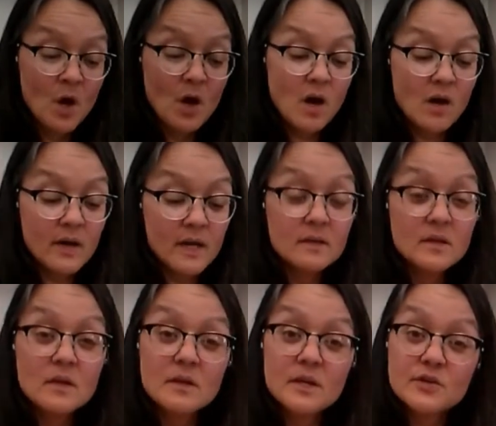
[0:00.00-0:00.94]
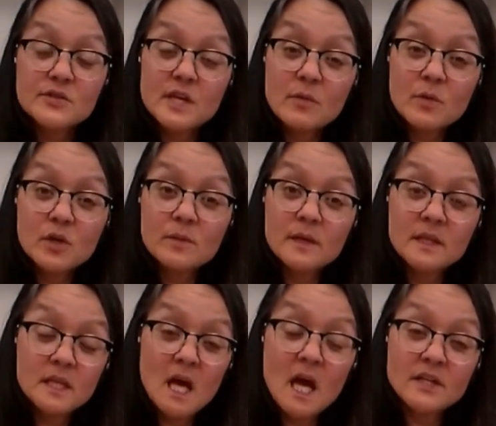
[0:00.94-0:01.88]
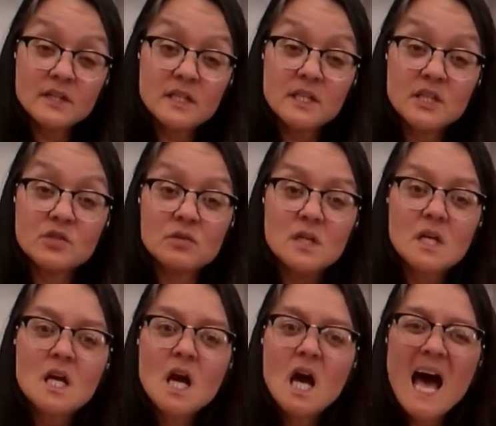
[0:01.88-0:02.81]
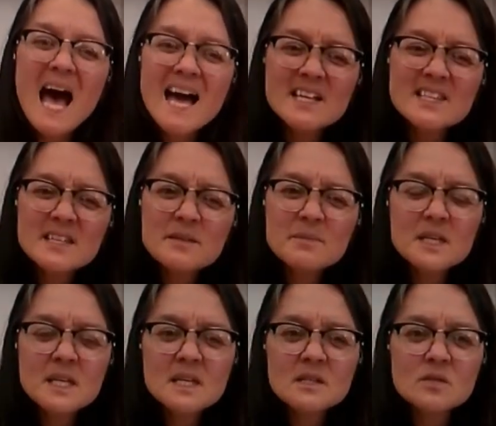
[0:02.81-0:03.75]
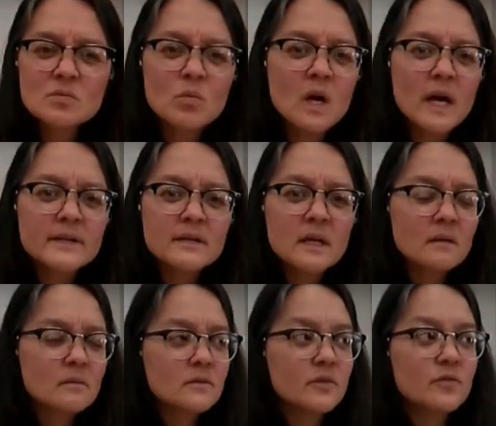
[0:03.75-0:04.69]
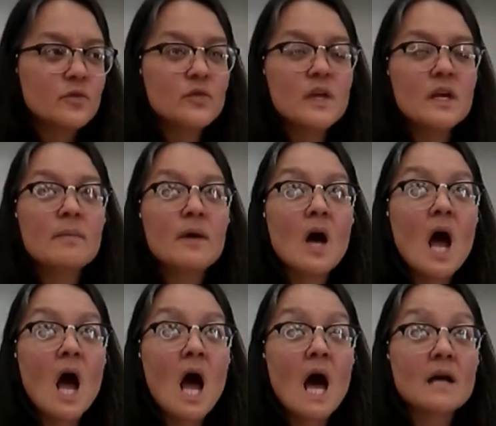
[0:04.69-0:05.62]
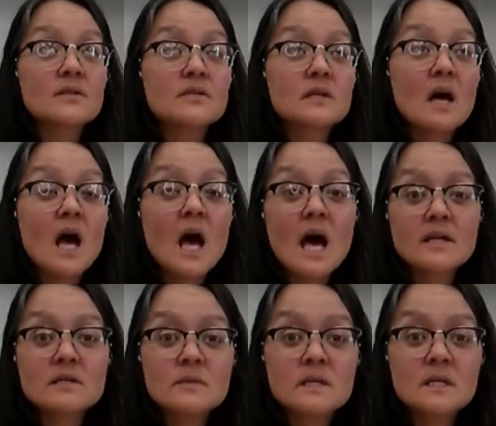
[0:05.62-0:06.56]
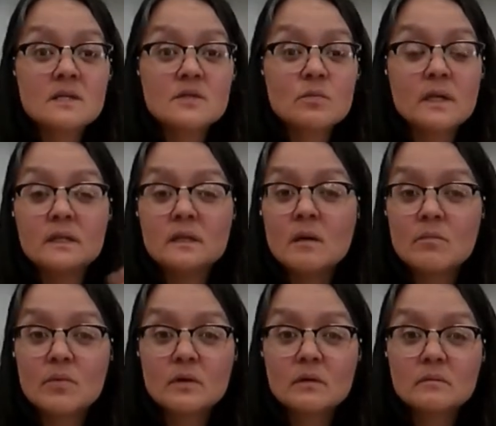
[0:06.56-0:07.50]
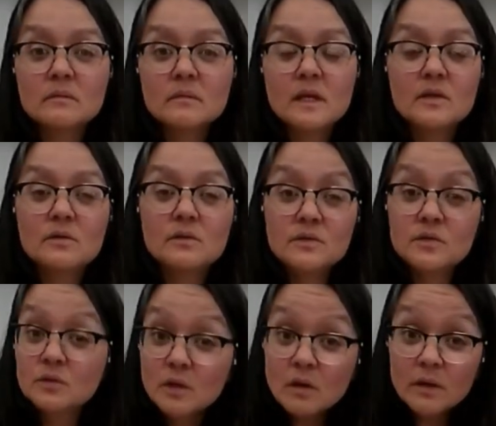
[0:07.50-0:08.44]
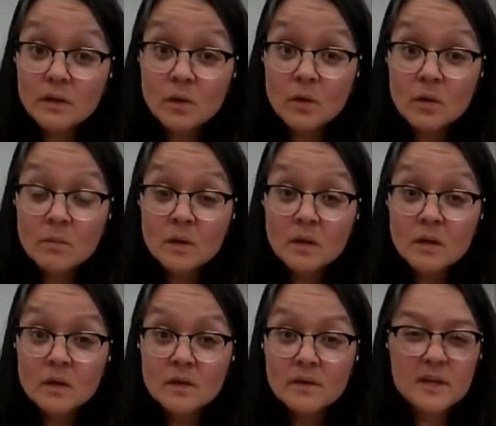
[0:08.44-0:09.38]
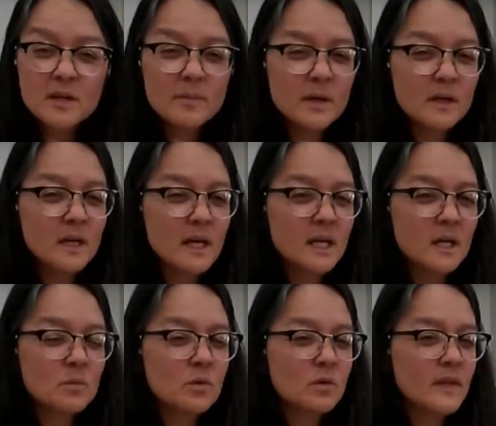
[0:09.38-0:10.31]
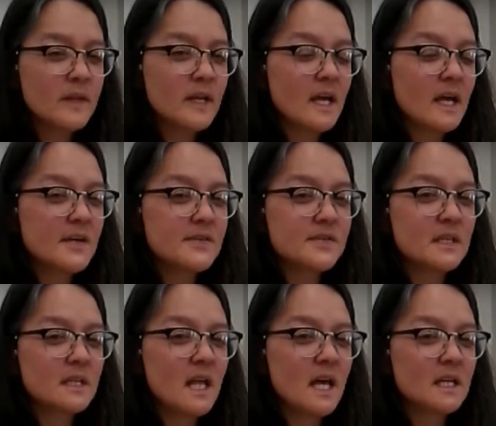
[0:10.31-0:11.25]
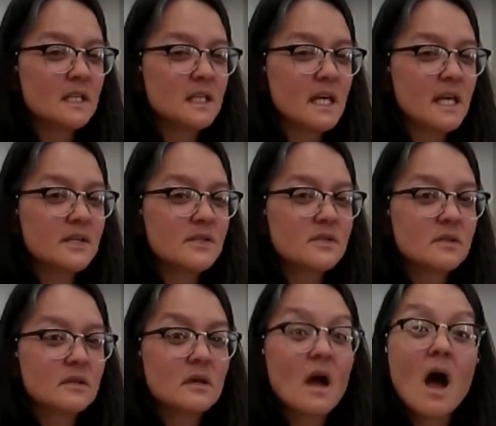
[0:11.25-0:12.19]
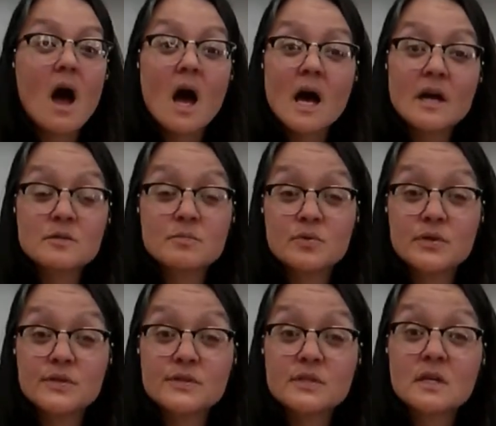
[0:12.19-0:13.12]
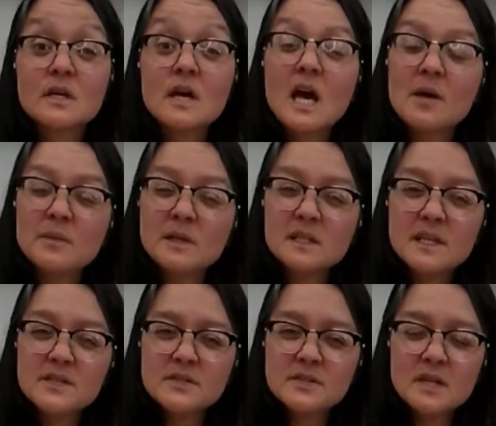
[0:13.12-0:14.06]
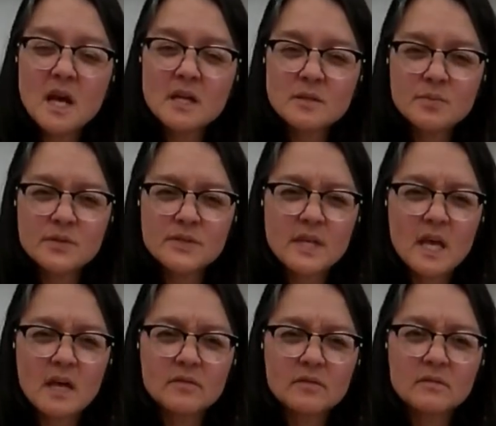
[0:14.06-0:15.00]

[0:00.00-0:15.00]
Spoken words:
All right, here's how we're going to make the octahedron. Octa means what? So if you think about oct means what number? Do you know at home? Think about an animal that has a lot of legs. Octopus. How many legs does an octopus have?